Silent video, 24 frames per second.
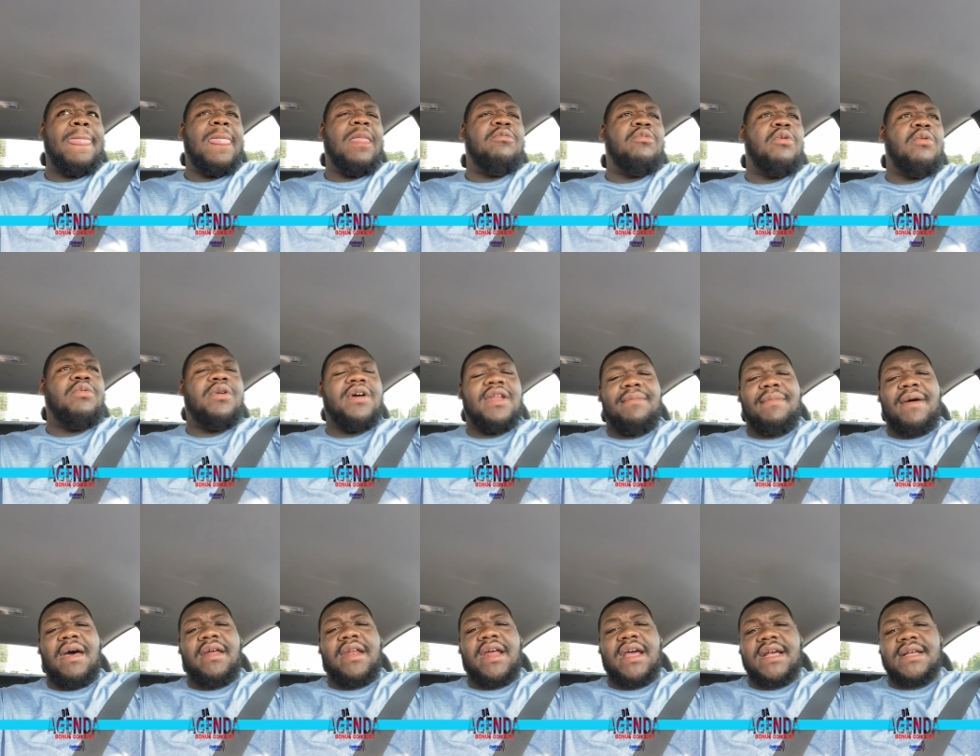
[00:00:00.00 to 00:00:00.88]
Well, what
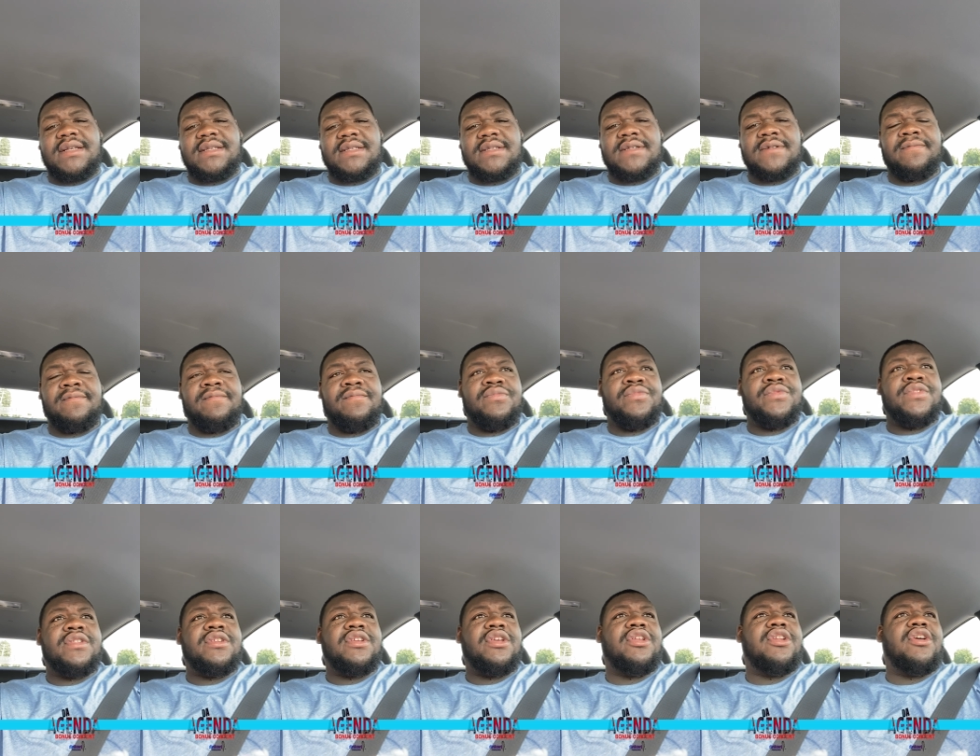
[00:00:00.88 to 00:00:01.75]
about us?
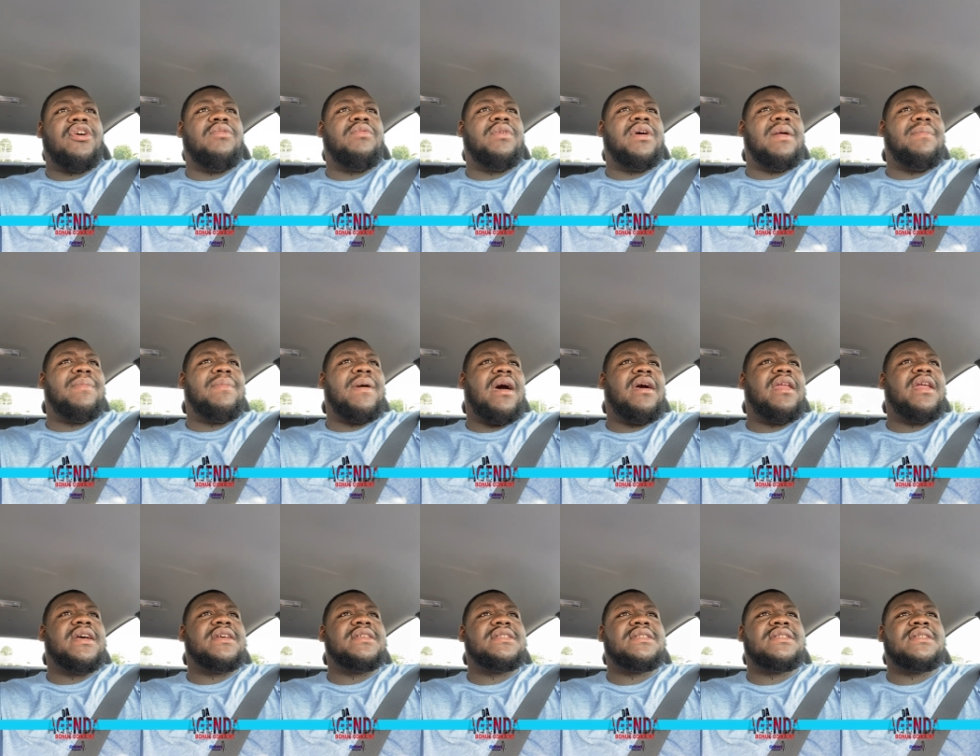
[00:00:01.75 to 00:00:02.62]
What about
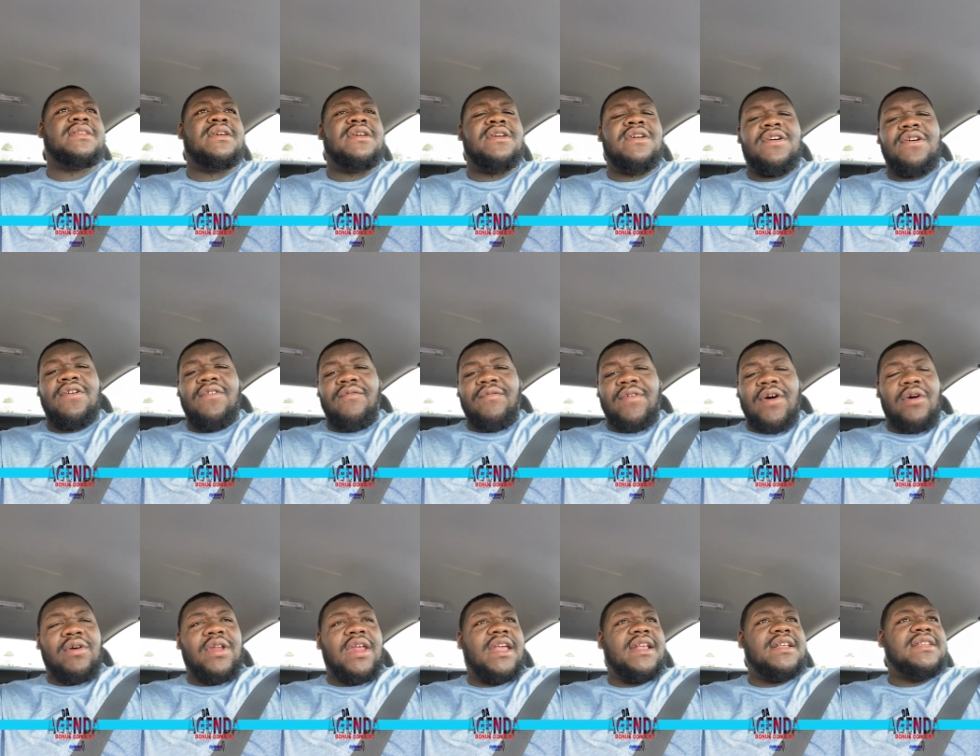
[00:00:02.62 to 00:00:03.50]
us
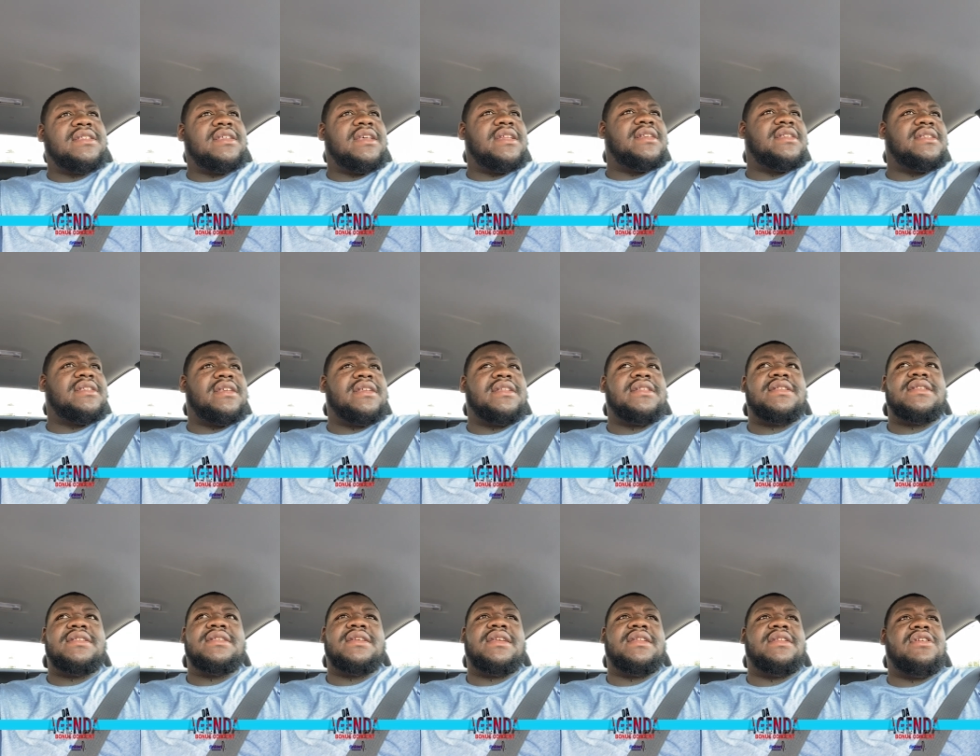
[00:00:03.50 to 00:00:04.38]
voting
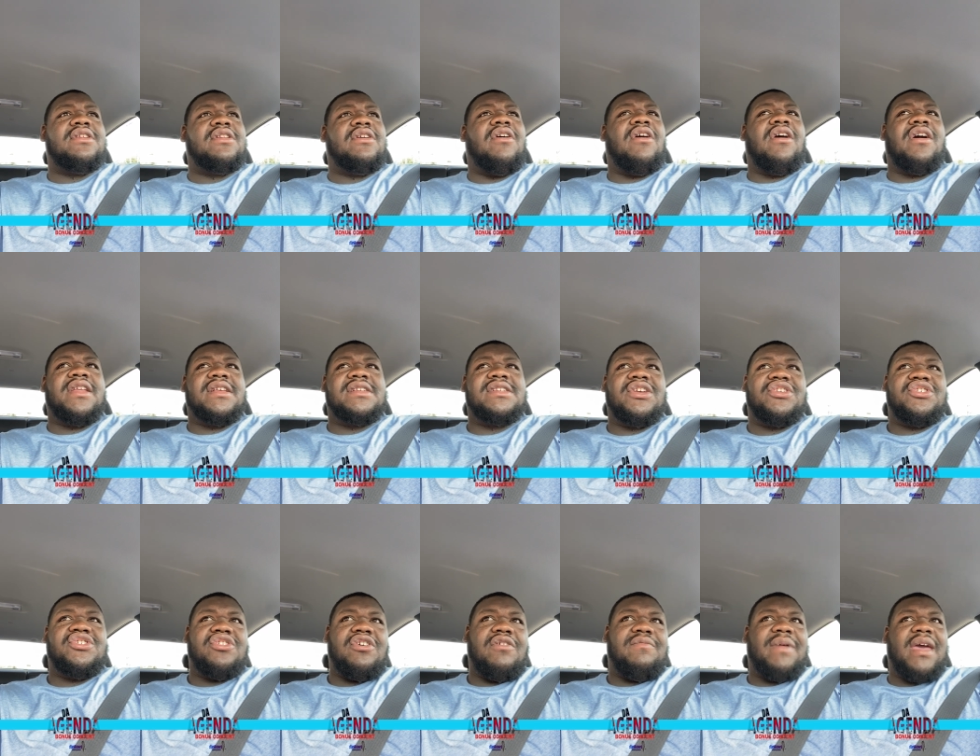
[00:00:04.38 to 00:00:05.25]
citizens and, all this
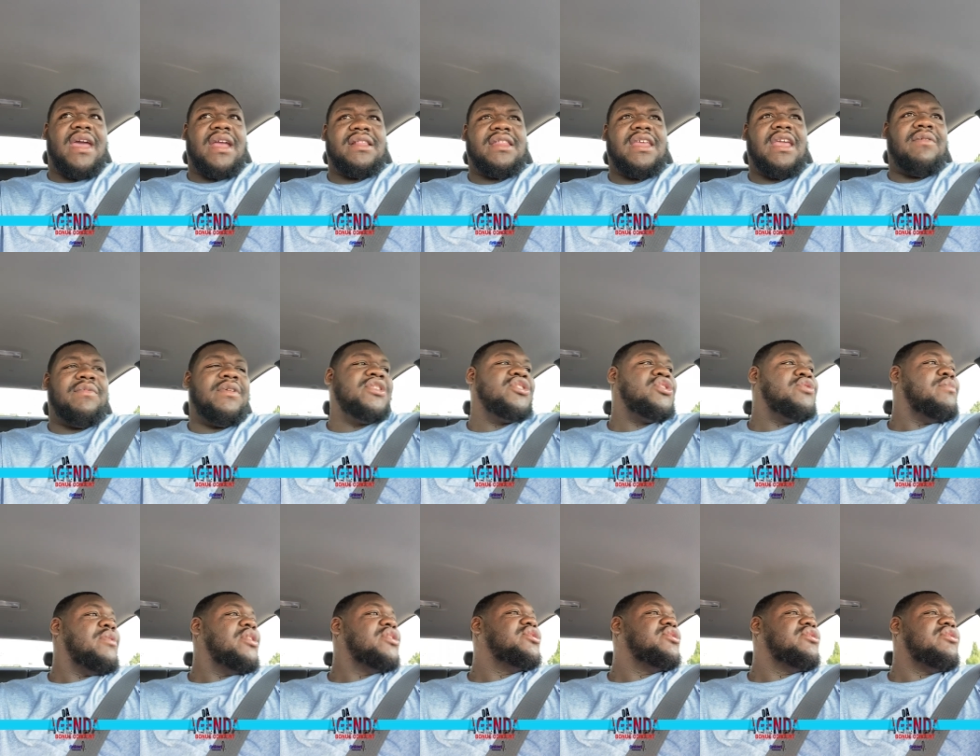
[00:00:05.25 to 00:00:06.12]
stuff? Back then we too
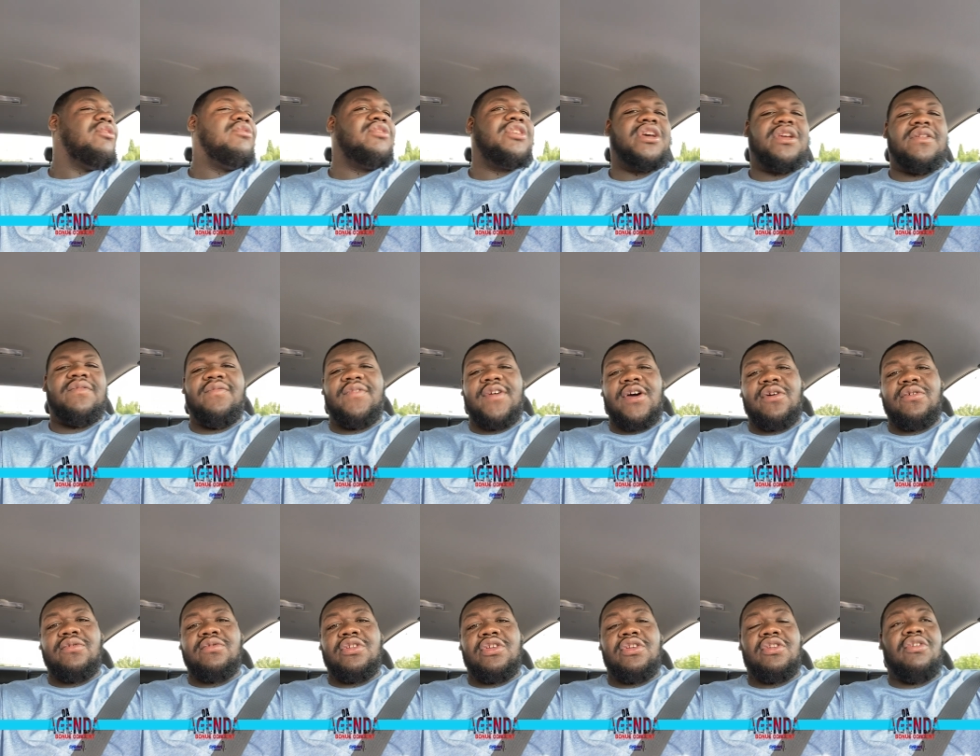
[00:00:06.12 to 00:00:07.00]
much, couldn't
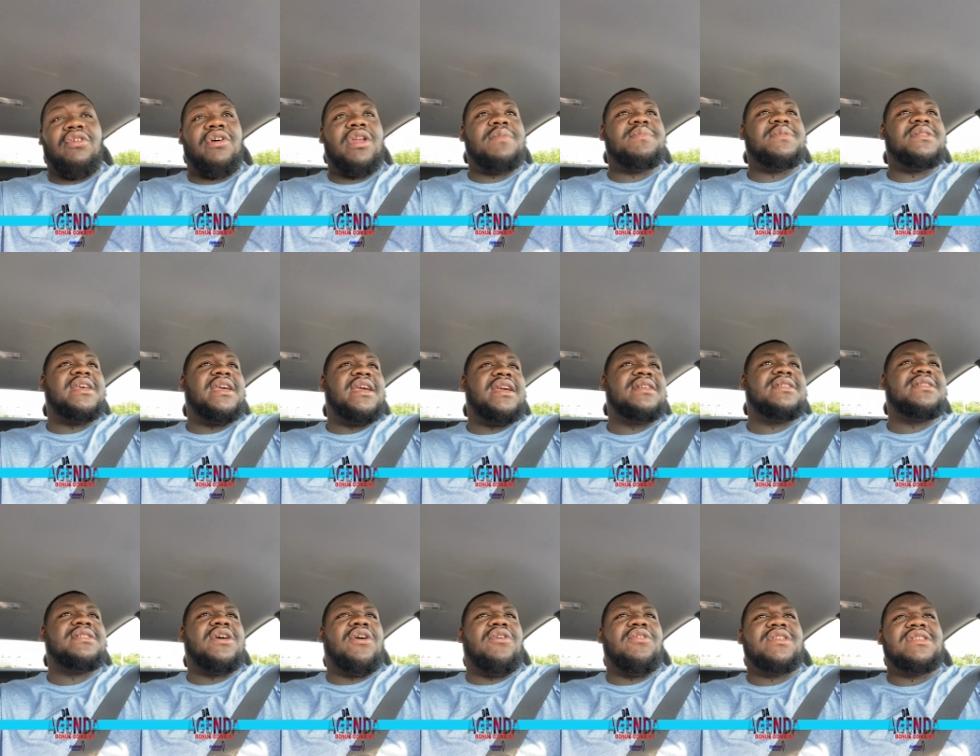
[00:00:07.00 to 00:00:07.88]
vote. You know what I'm saying?
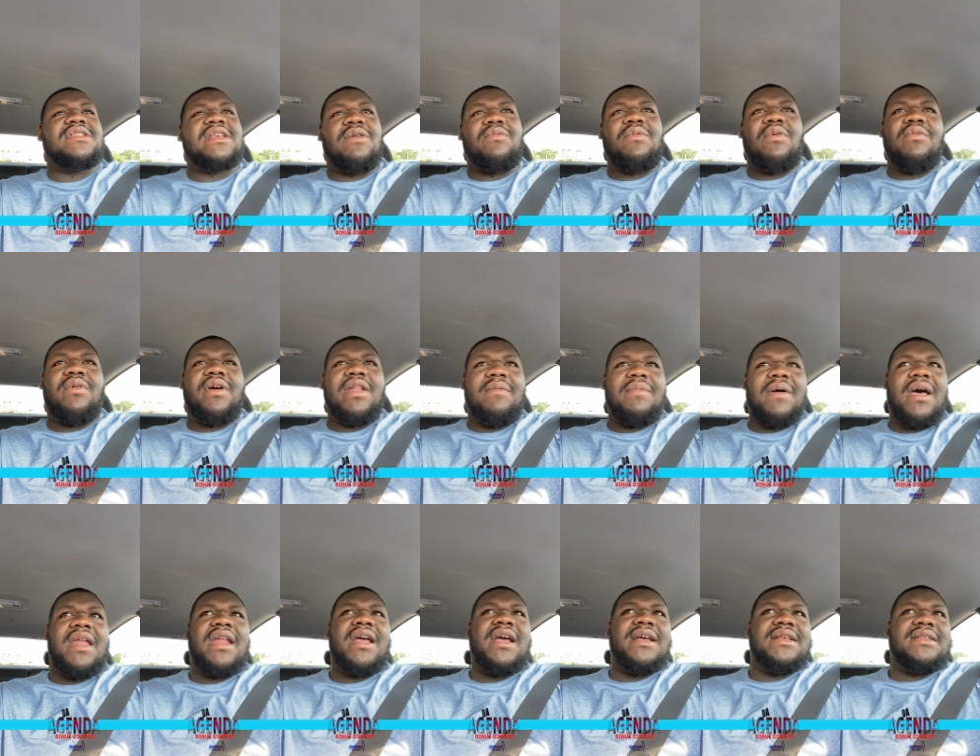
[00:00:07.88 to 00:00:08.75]
So it's like, well, what
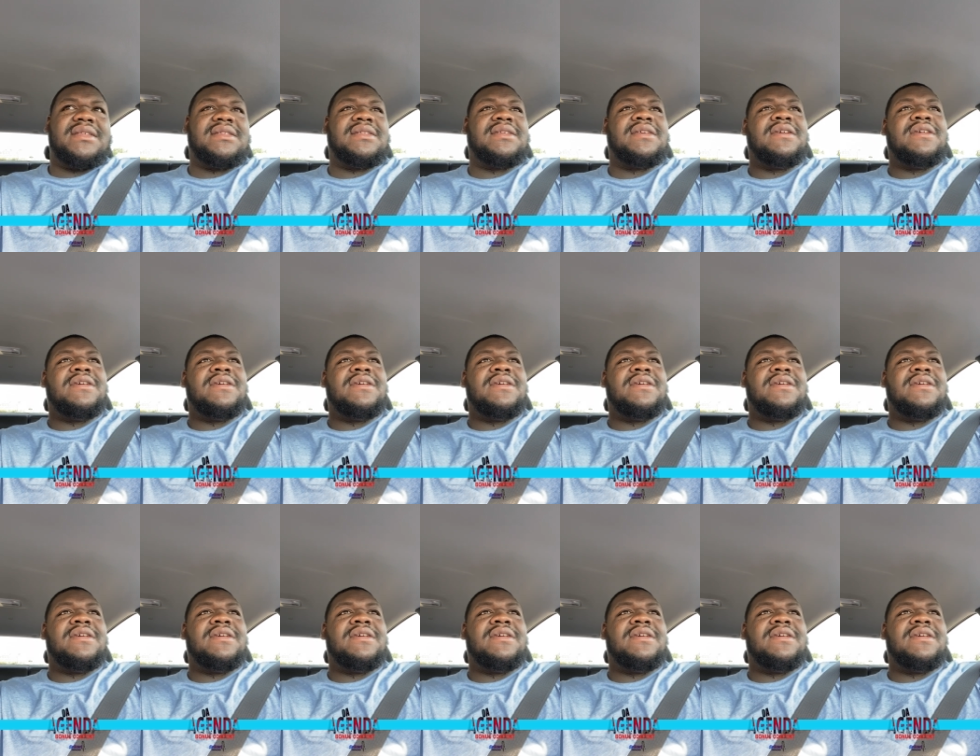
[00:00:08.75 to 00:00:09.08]
about us?